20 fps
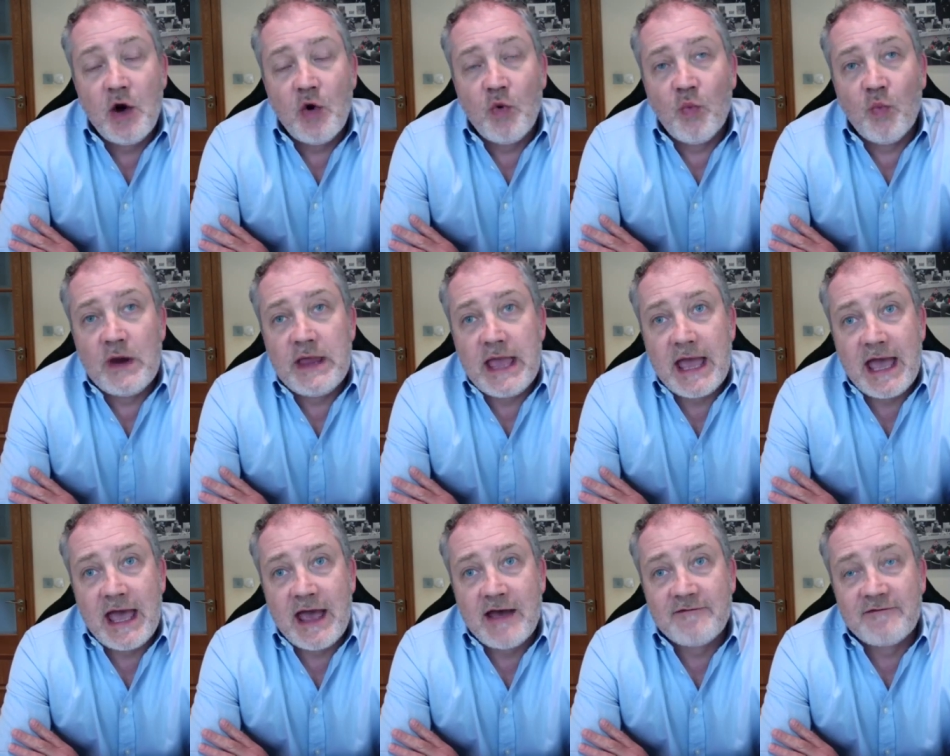We
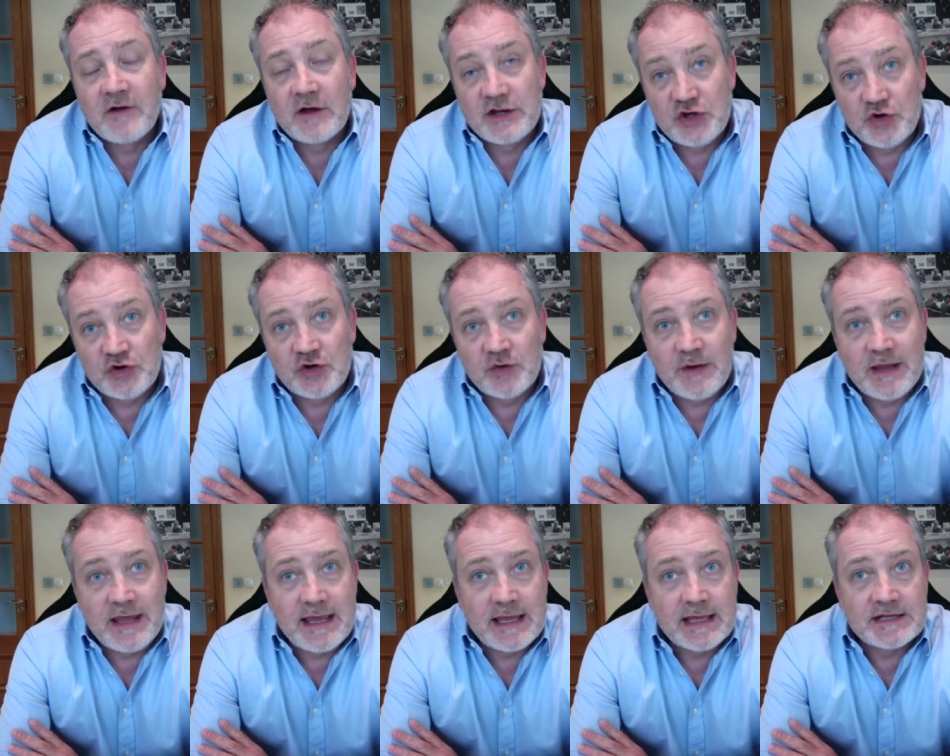have, like you do
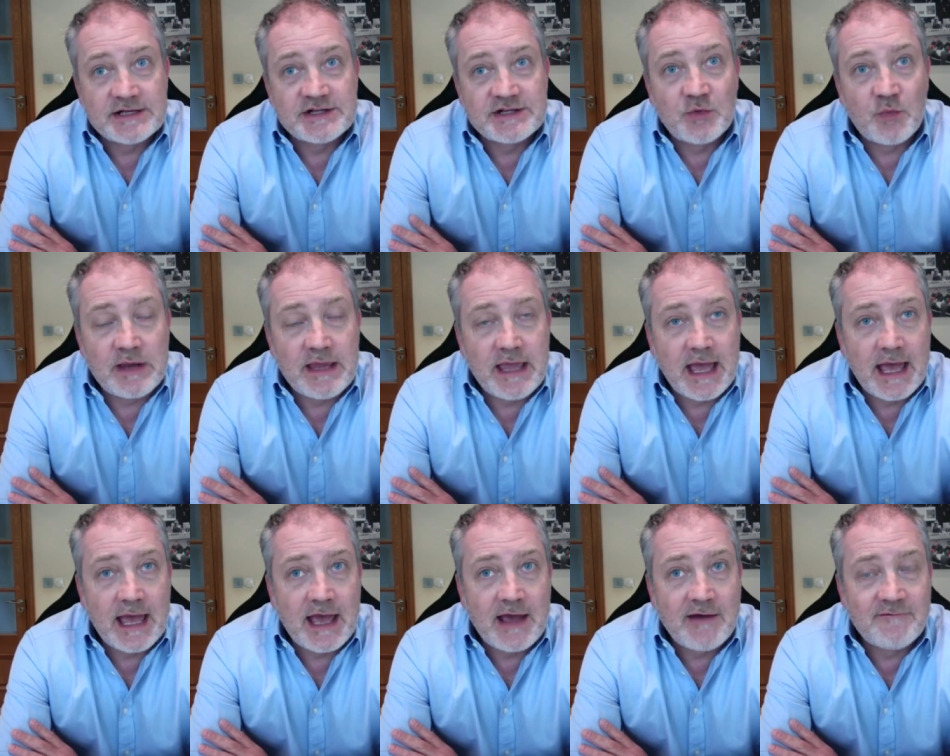here, so we
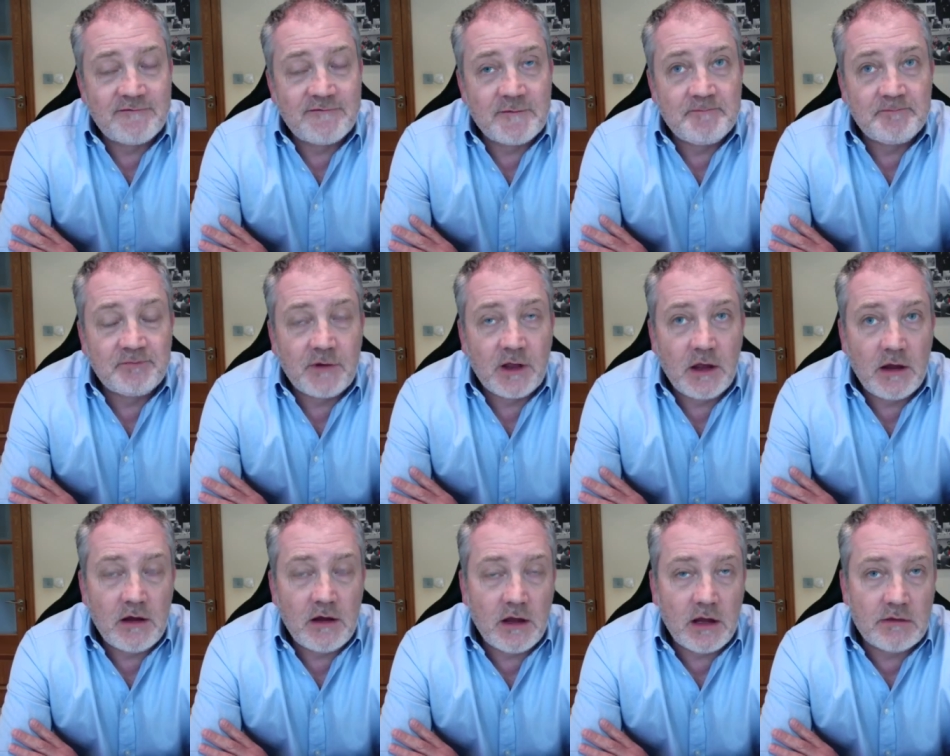have
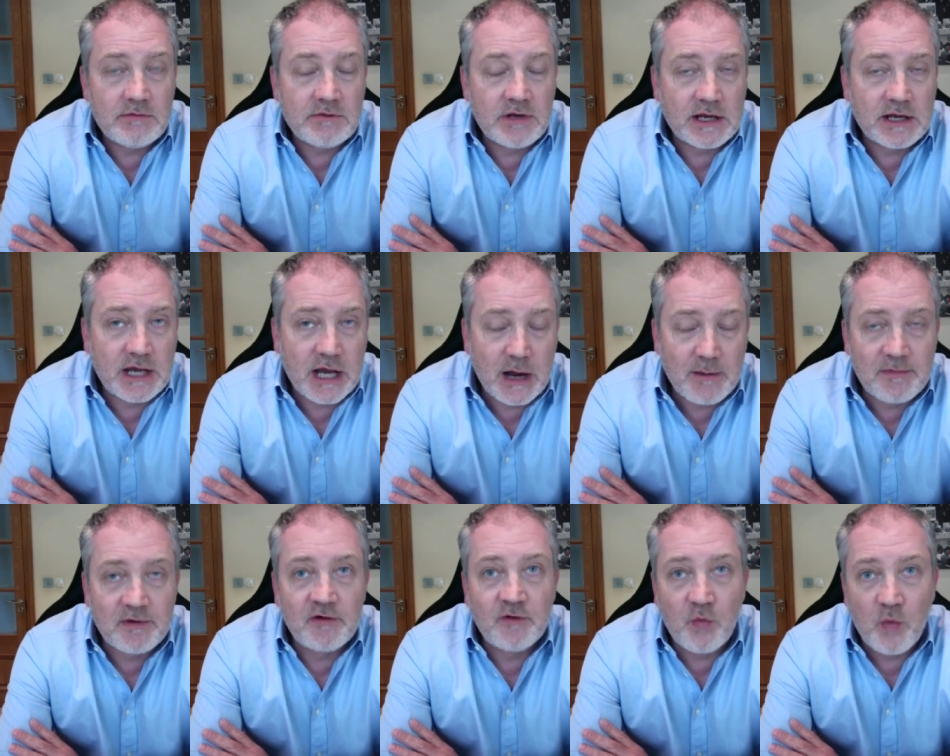a
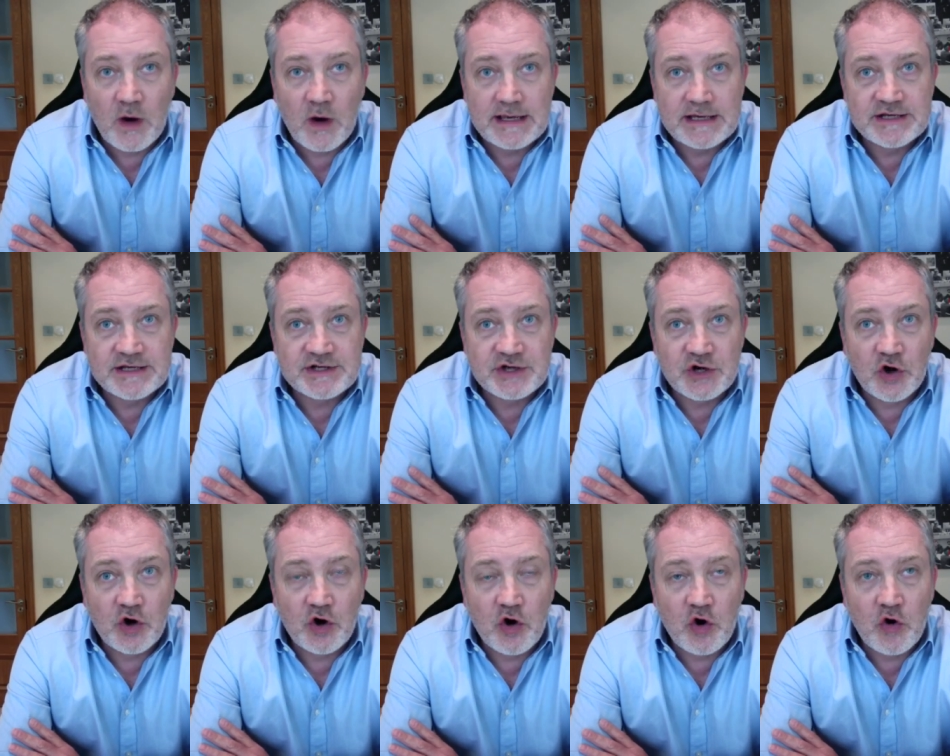couple of ways
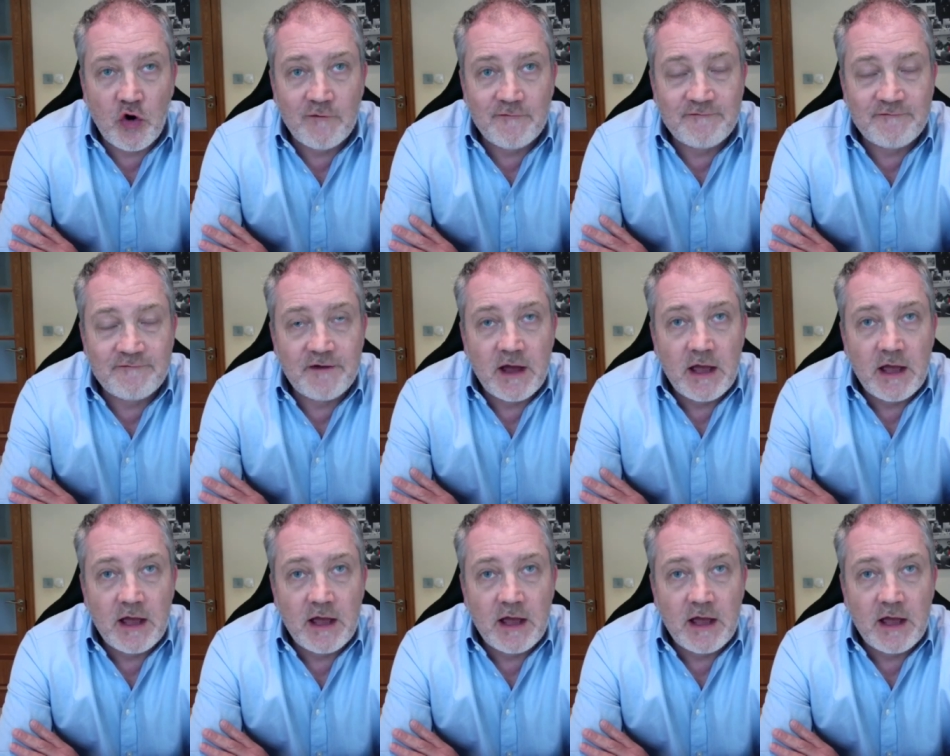of